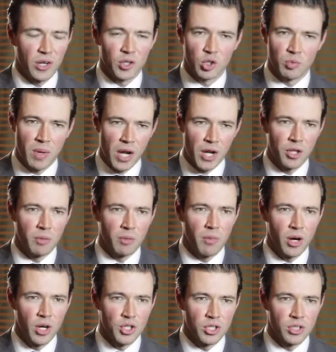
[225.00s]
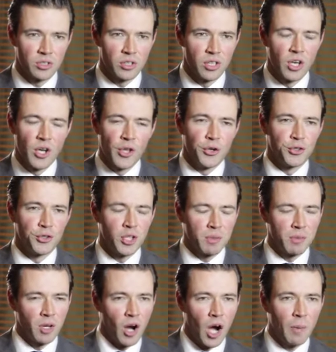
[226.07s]
that are expanding their margins, there's
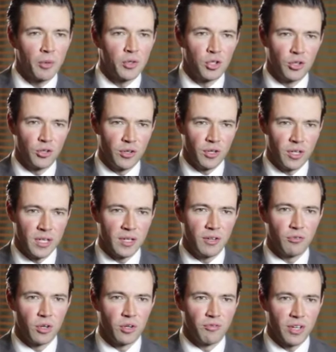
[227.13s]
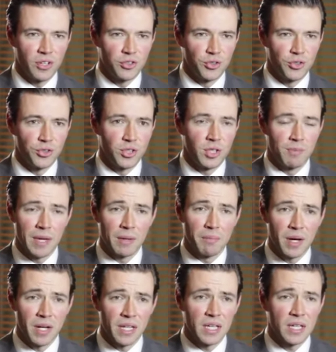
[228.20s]
going to be opportunity for investors to make
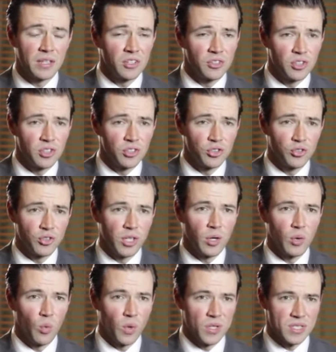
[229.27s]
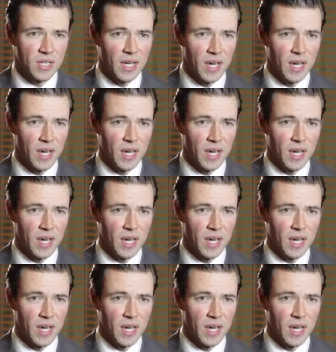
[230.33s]
money in this industry once